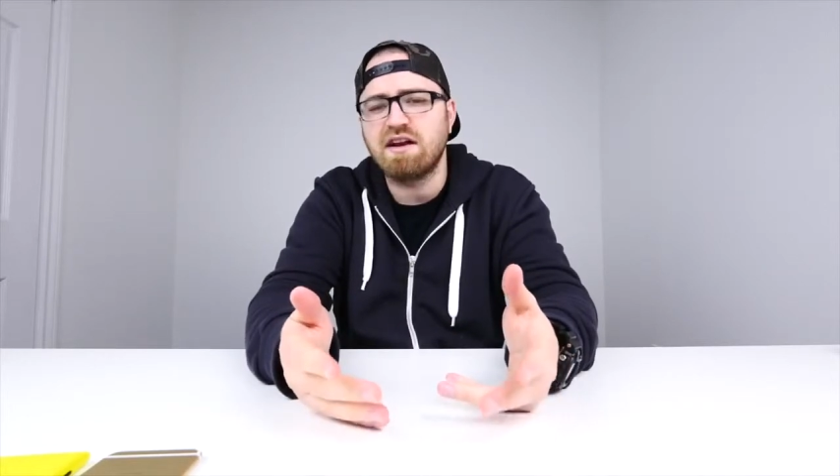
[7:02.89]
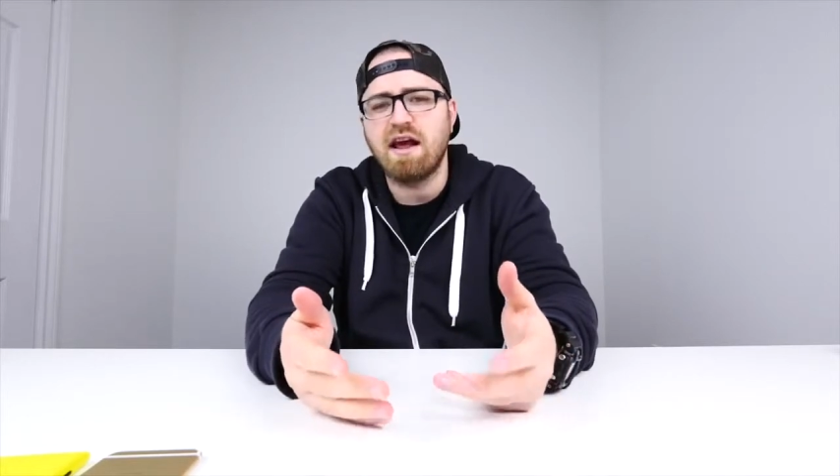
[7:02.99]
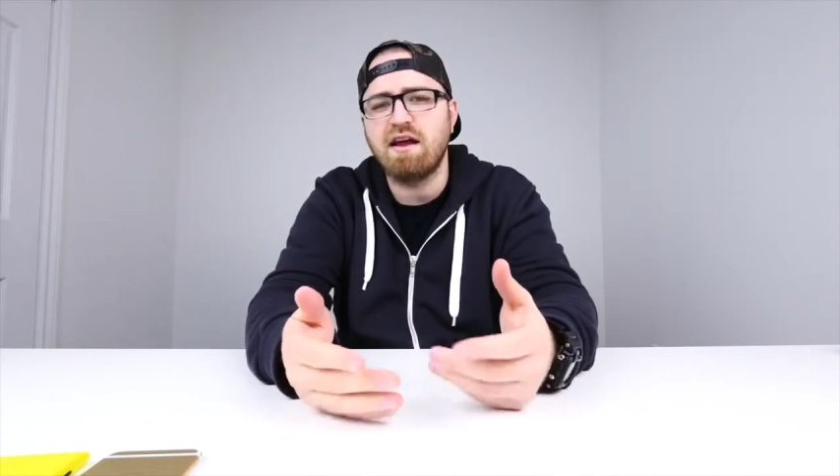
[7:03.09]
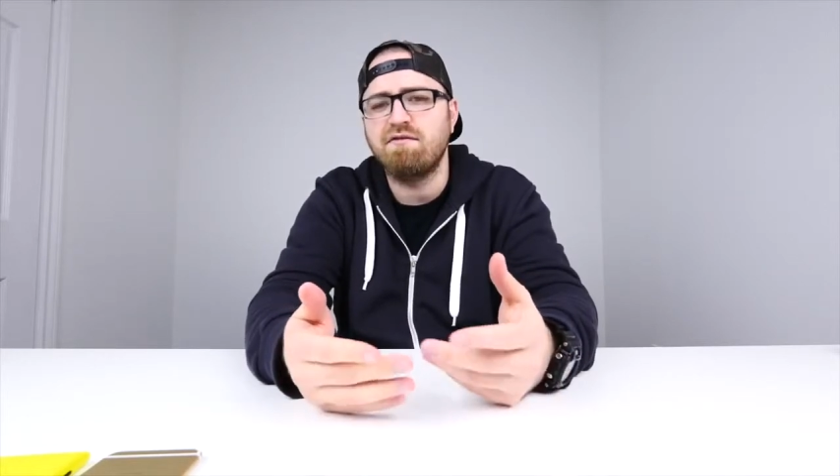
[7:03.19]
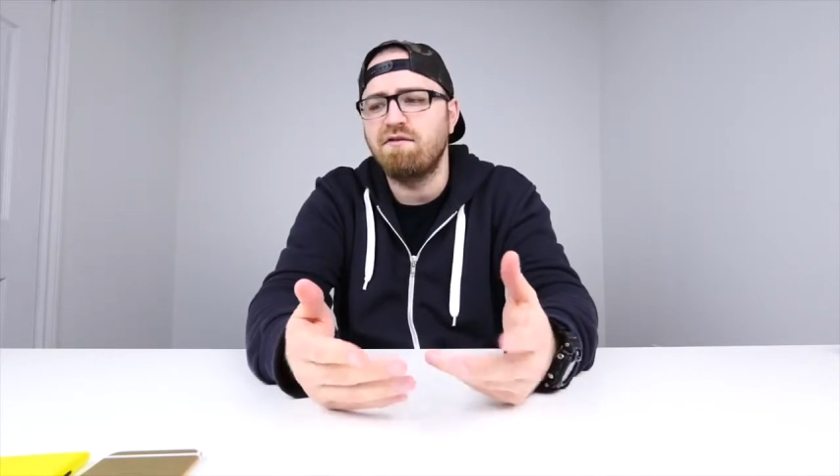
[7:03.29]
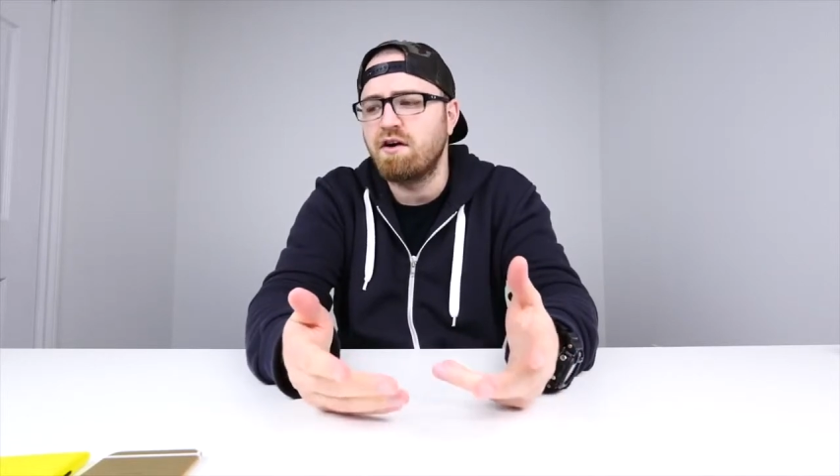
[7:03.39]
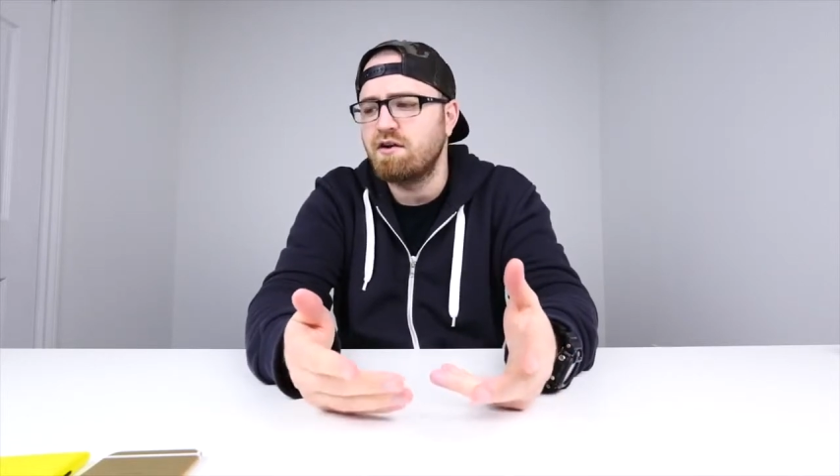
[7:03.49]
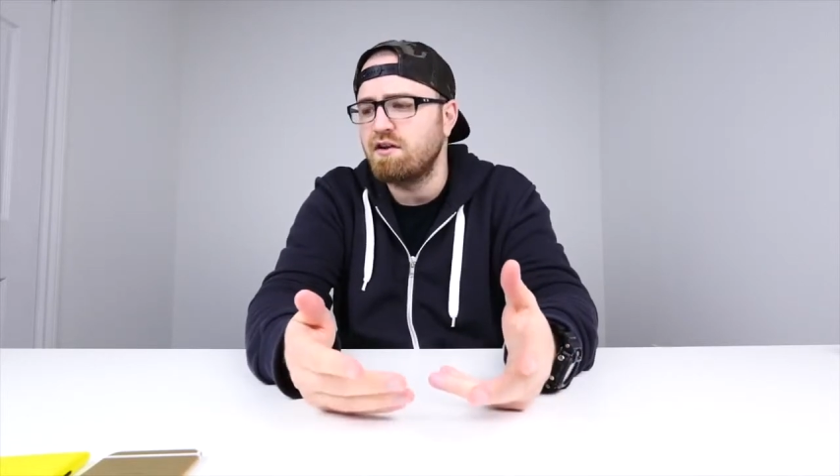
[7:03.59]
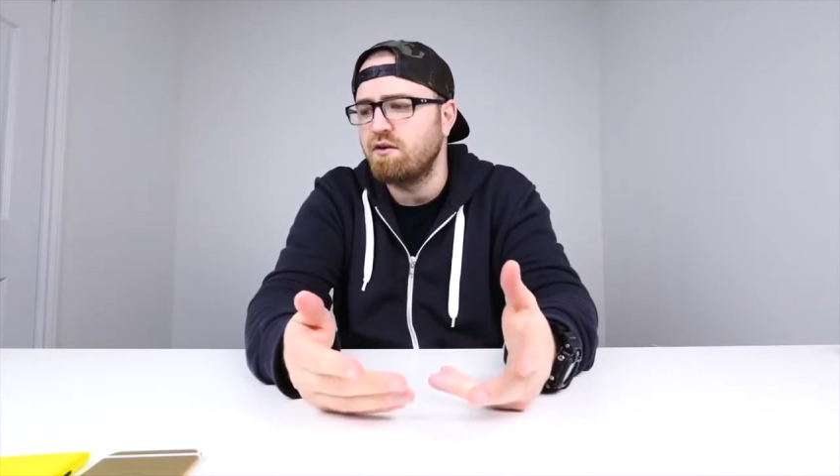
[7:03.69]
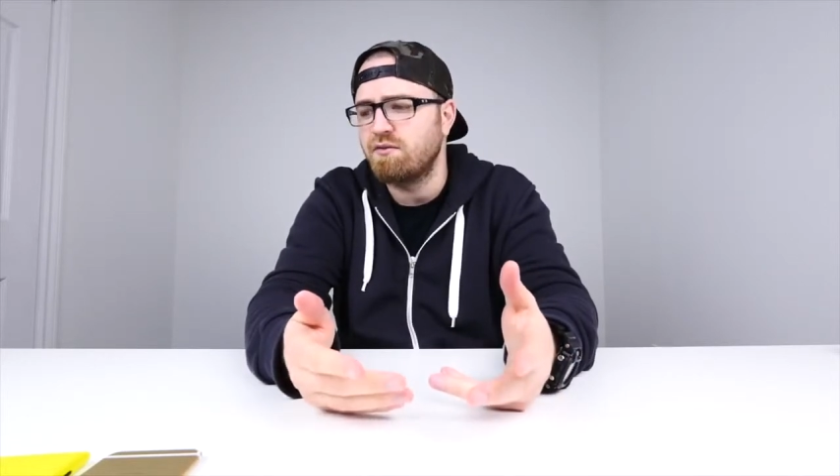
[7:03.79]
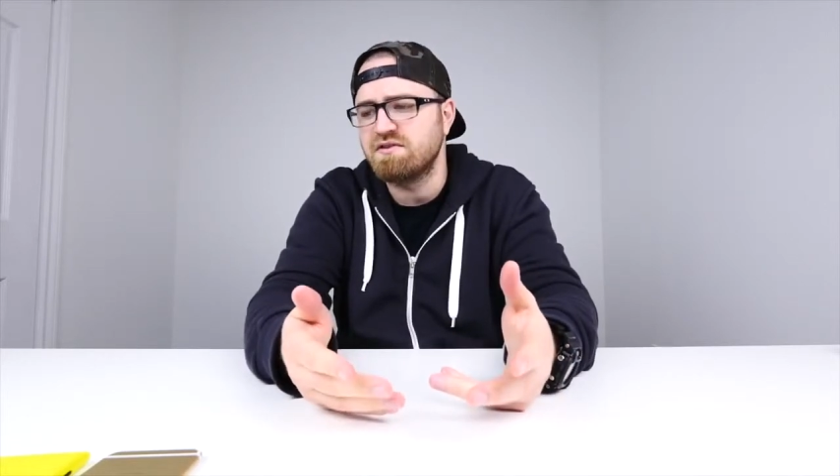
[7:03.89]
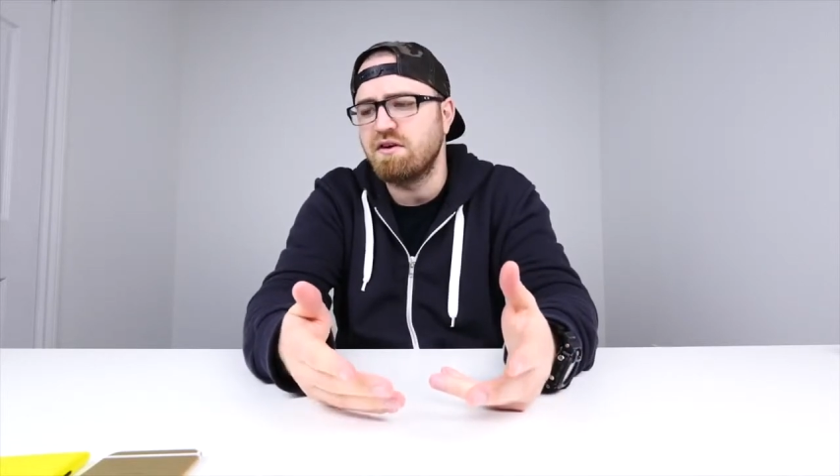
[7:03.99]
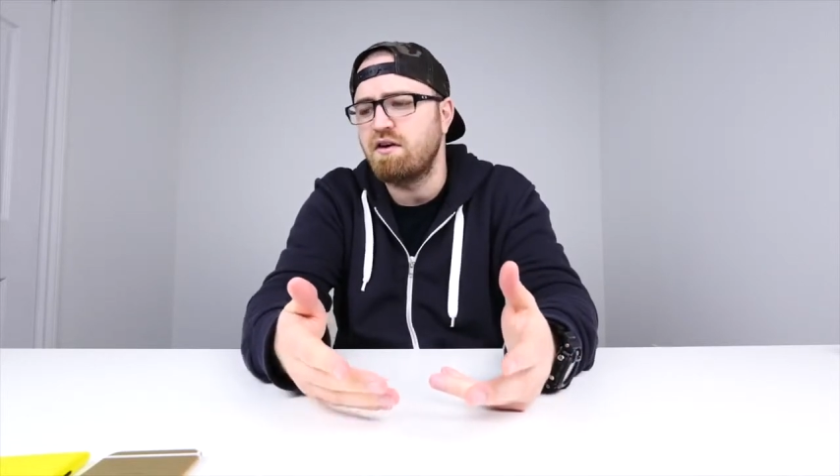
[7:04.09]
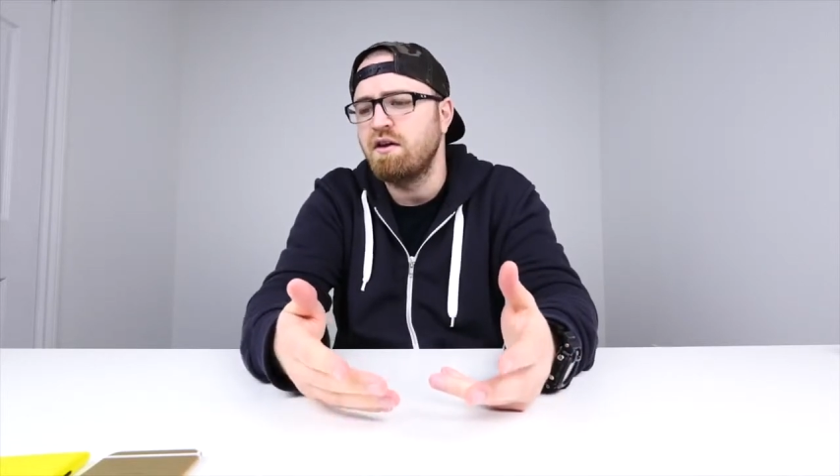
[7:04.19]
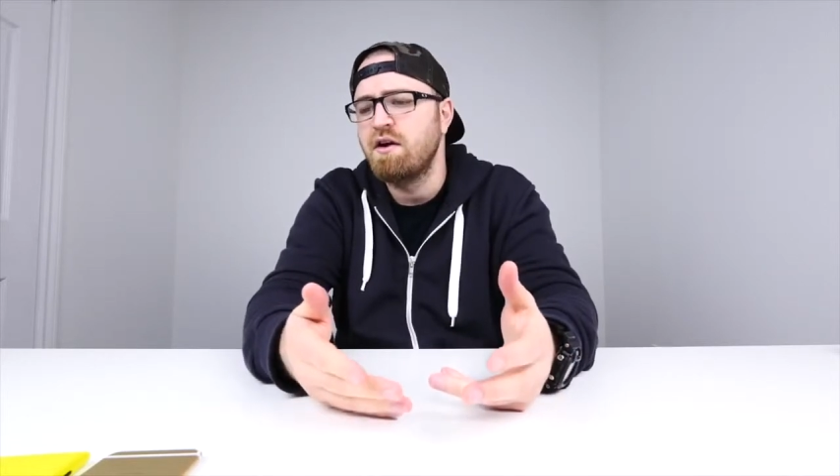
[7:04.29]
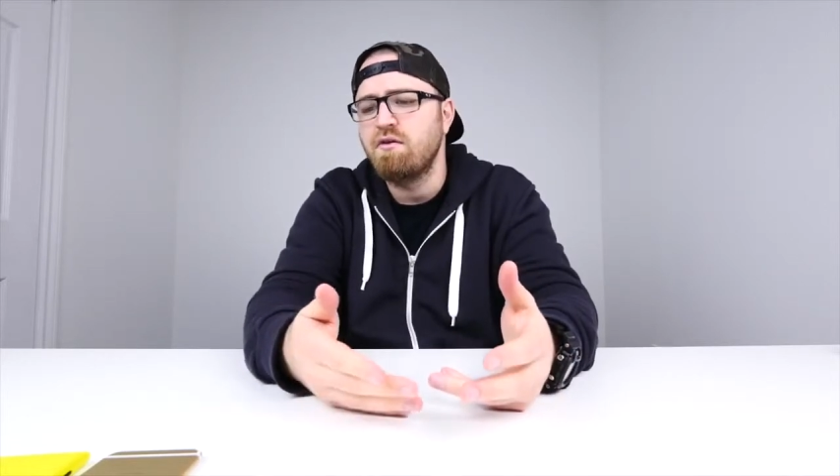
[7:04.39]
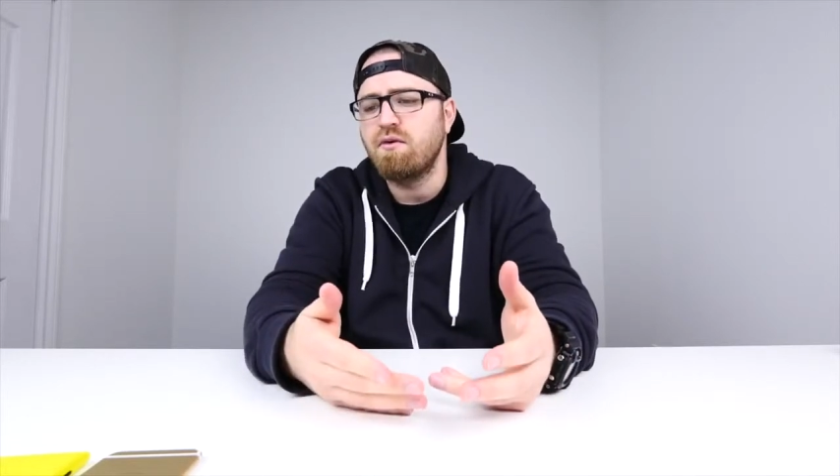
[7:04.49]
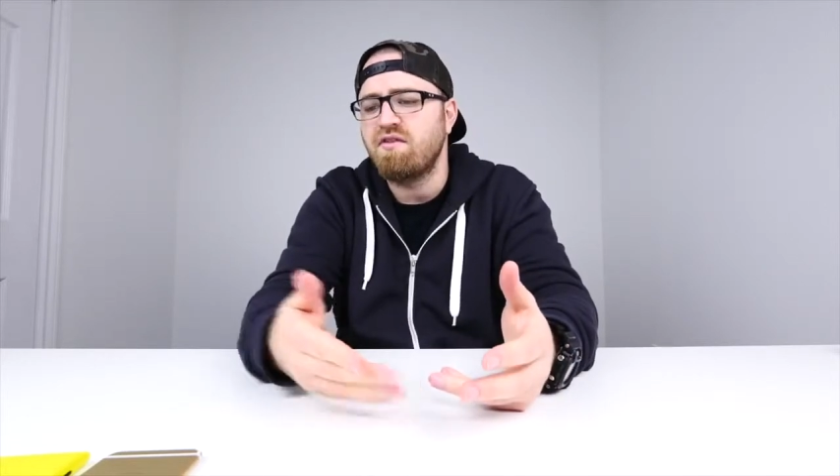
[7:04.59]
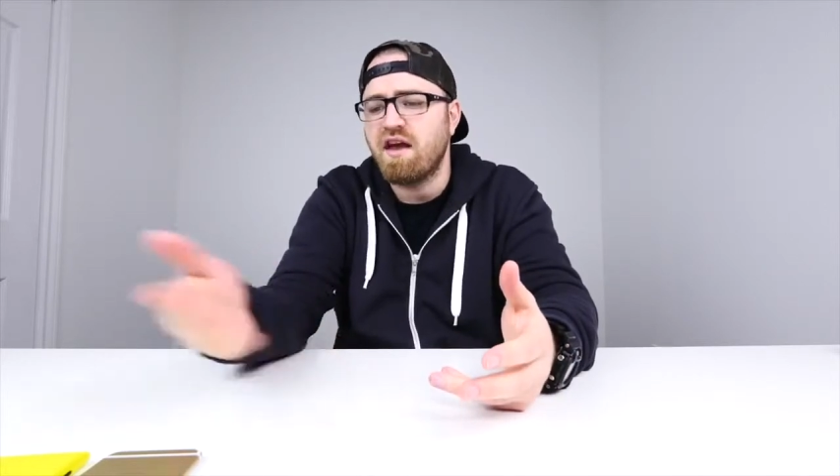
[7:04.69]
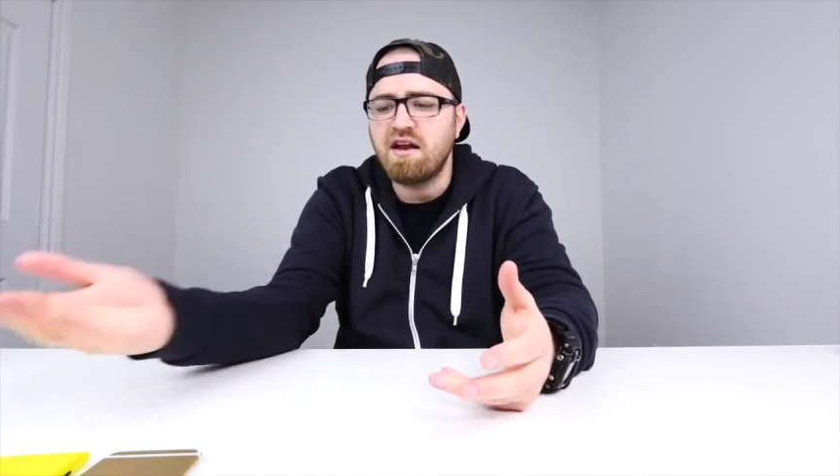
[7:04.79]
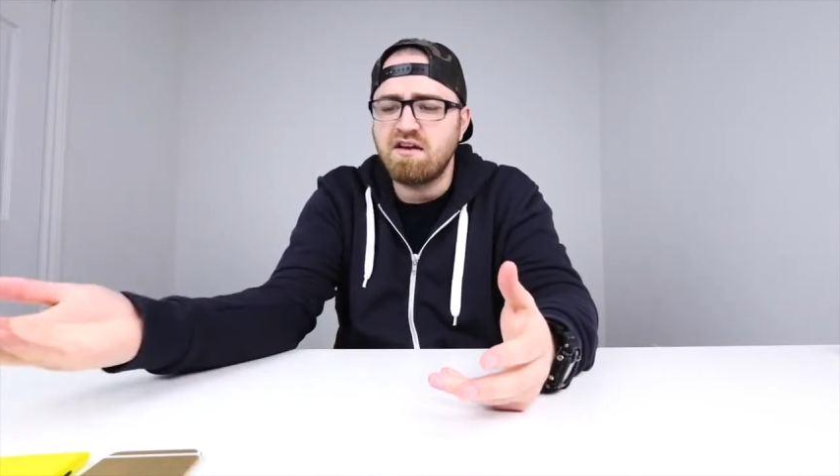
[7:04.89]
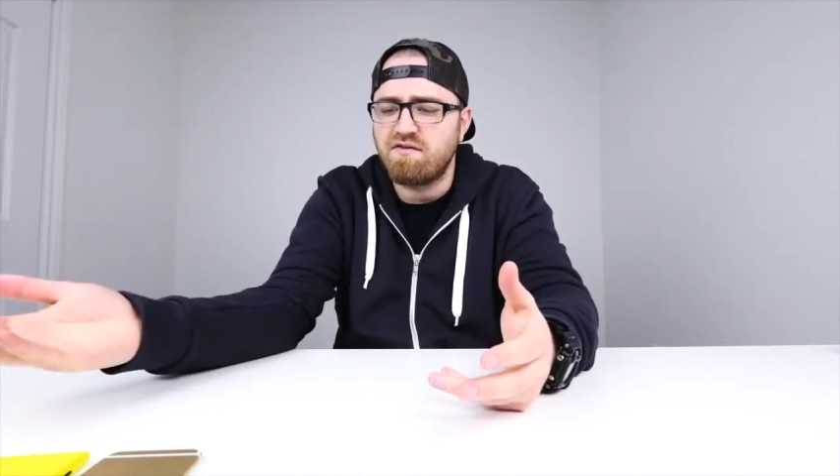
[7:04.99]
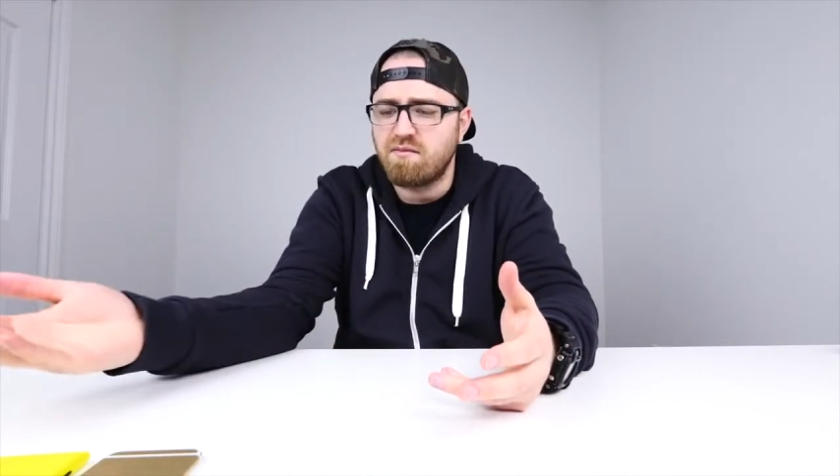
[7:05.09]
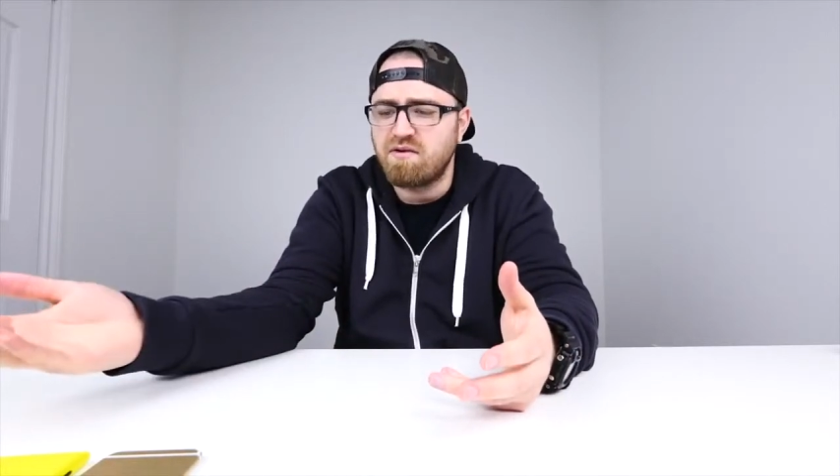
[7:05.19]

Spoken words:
had very little result with any of them.